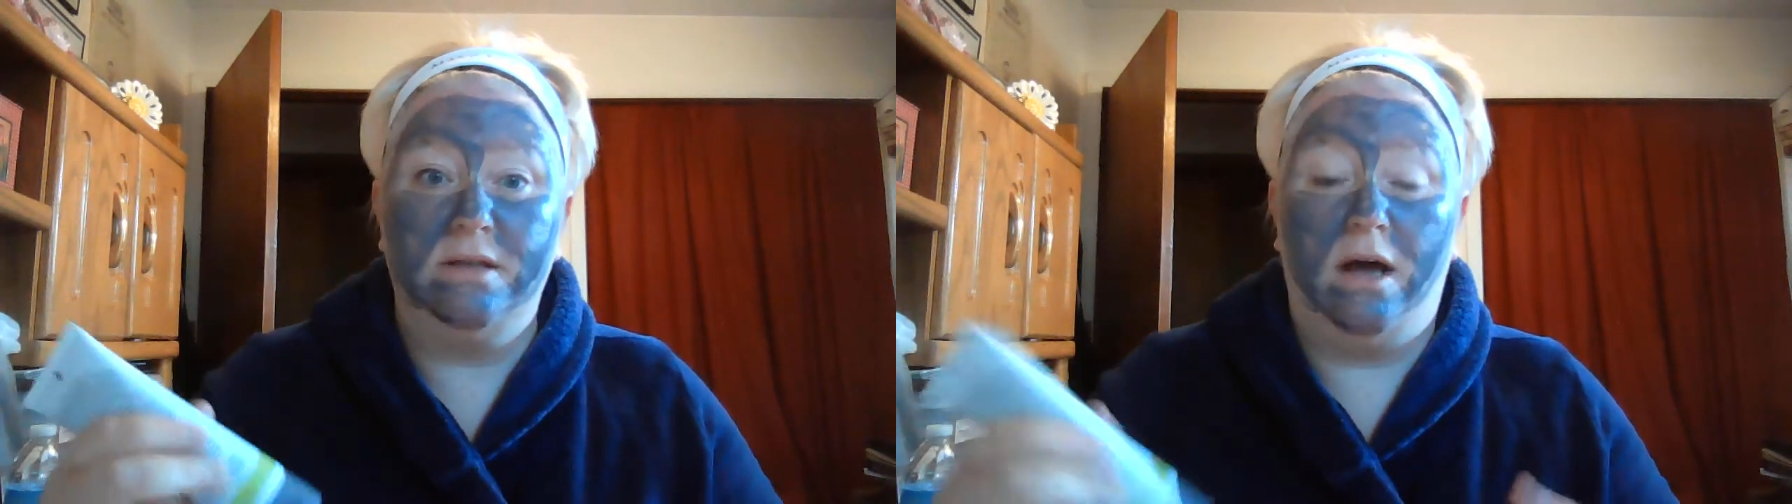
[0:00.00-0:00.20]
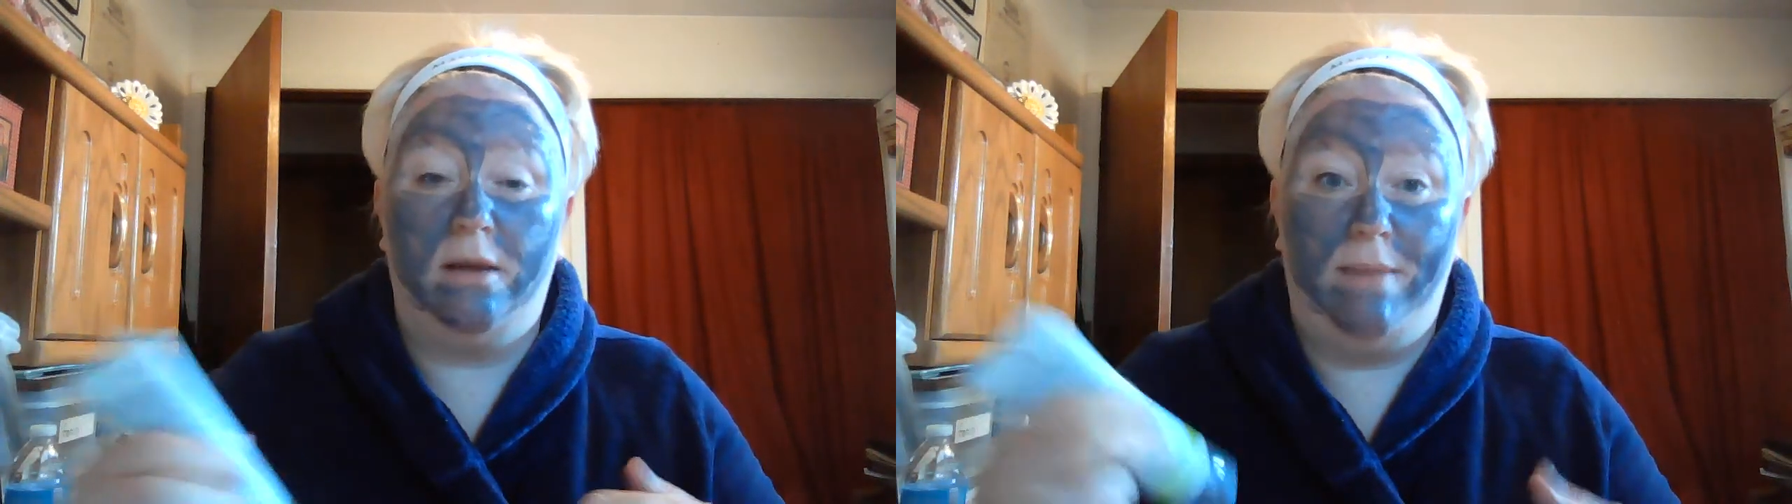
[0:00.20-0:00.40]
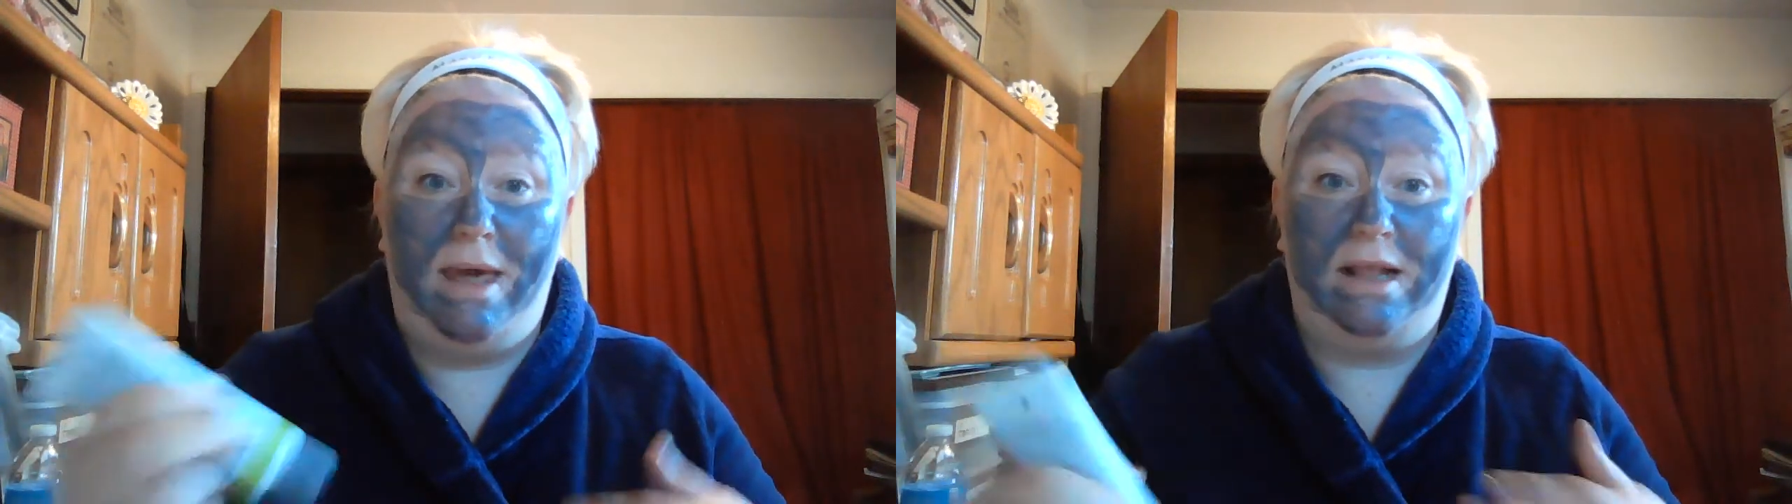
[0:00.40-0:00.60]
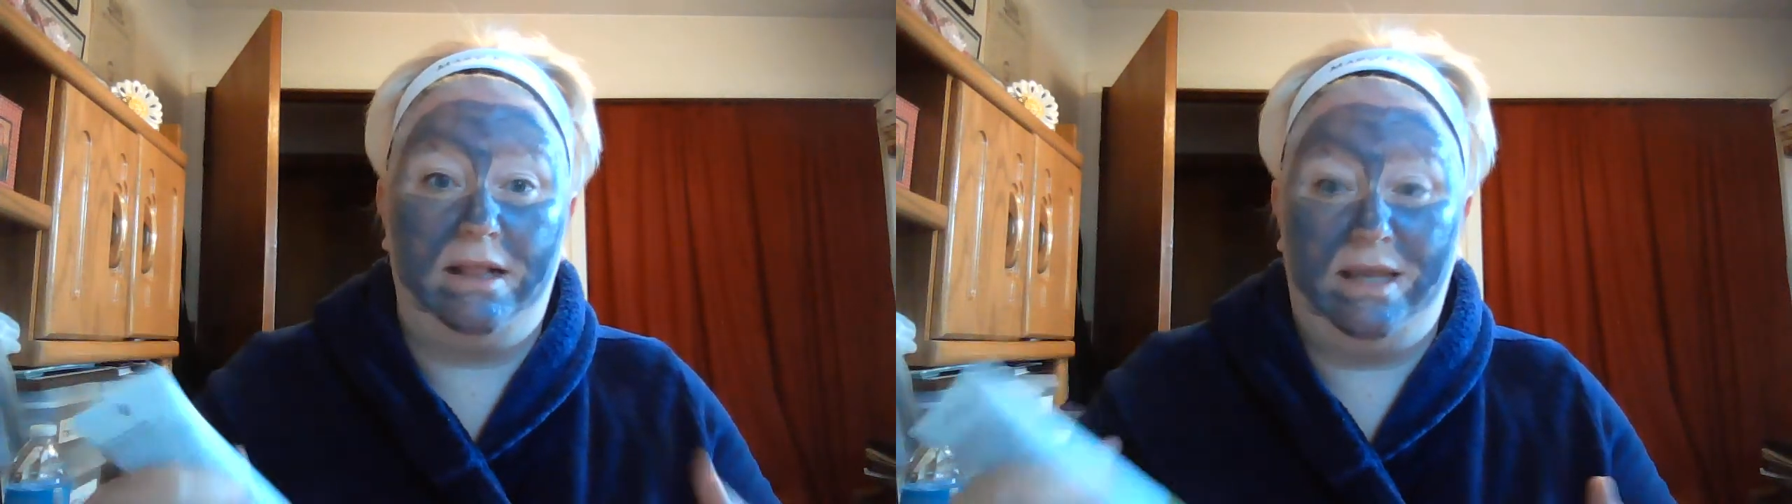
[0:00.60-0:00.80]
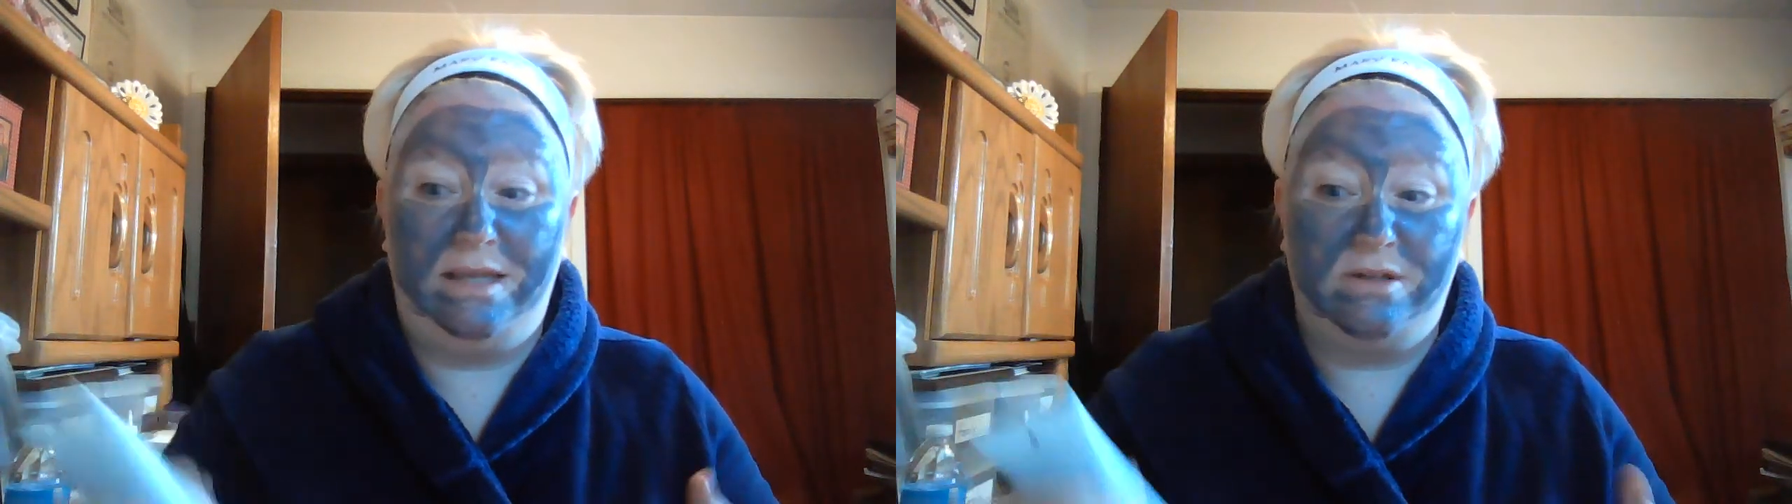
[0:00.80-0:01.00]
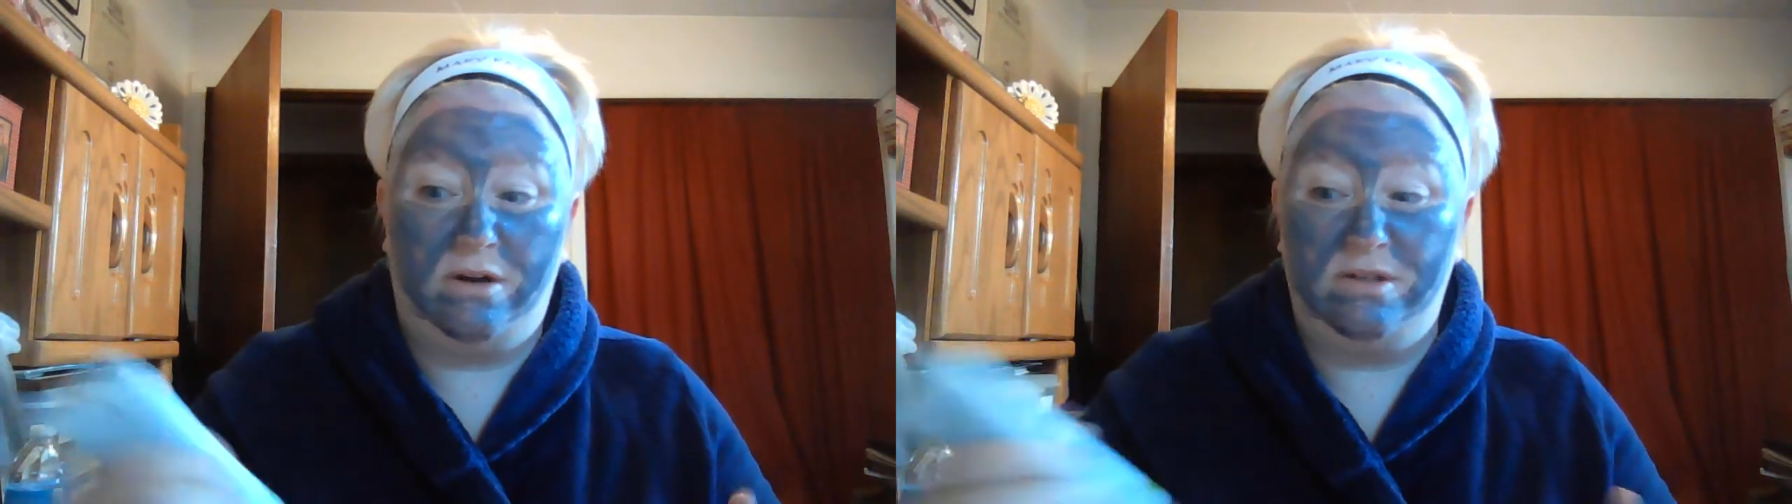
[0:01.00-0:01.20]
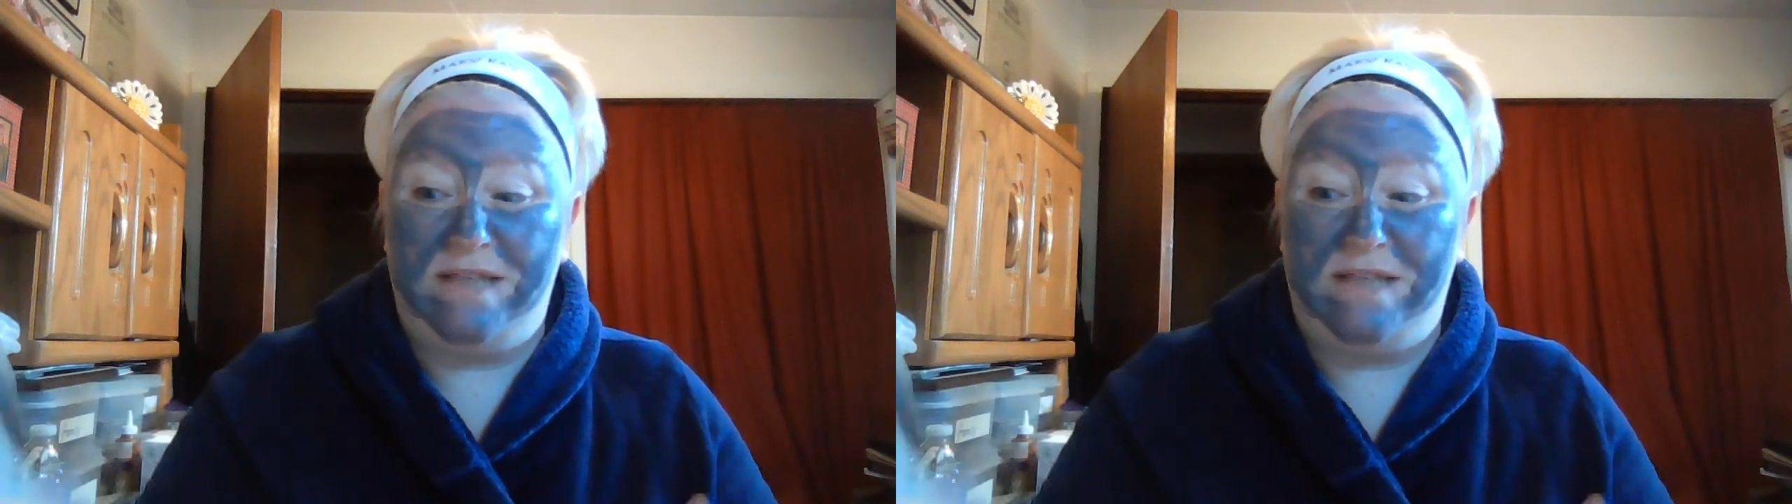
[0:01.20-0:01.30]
automatically starts